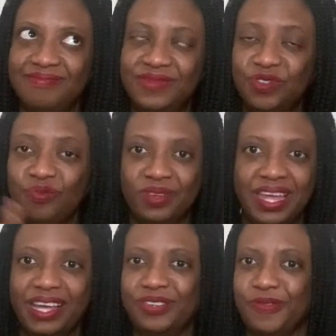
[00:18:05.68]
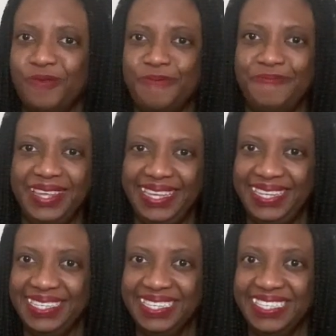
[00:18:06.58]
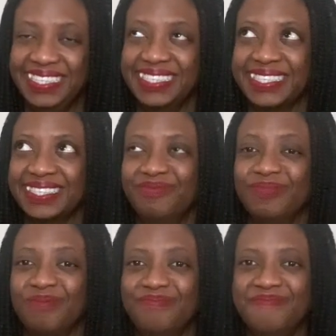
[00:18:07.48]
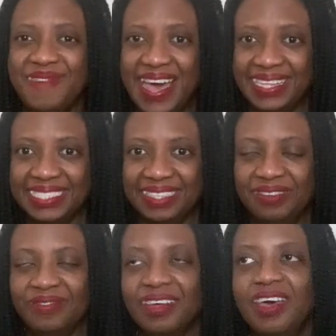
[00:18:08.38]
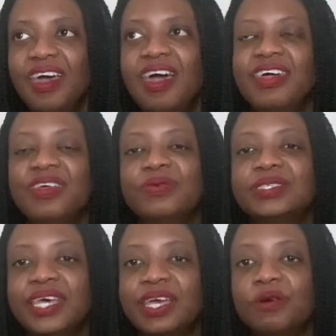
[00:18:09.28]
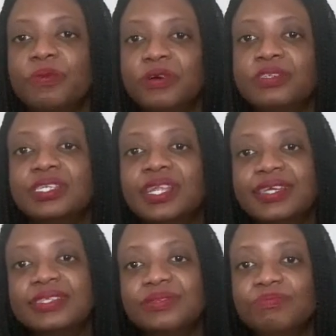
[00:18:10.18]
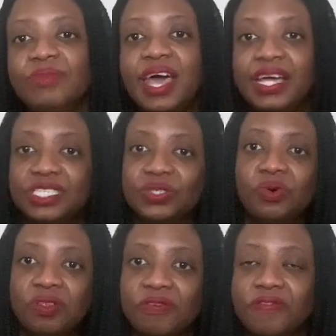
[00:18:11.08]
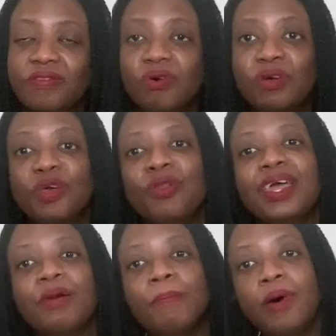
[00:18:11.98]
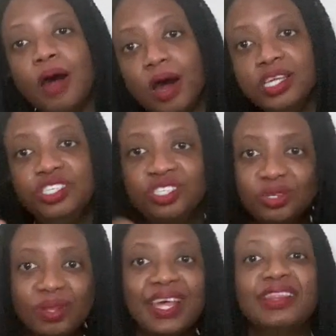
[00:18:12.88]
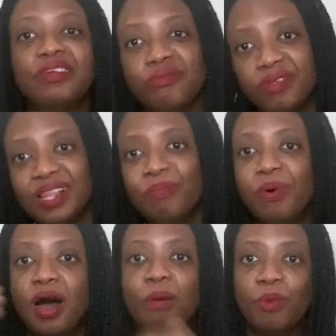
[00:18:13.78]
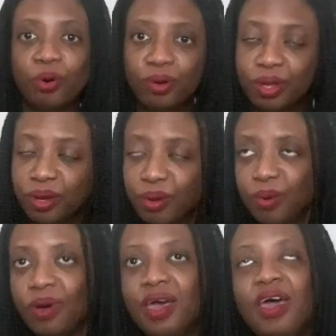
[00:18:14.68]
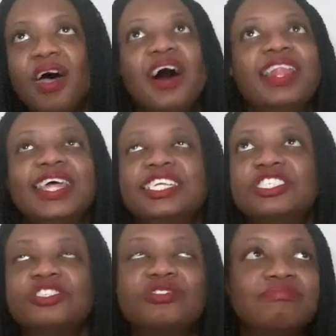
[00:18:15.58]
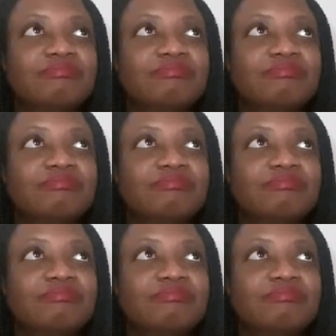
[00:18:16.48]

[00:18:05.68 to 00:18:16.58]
supernatural beings, but massive. And they will take a person, like smash you on the floor. They will like punch you, like literally pummel you, and like just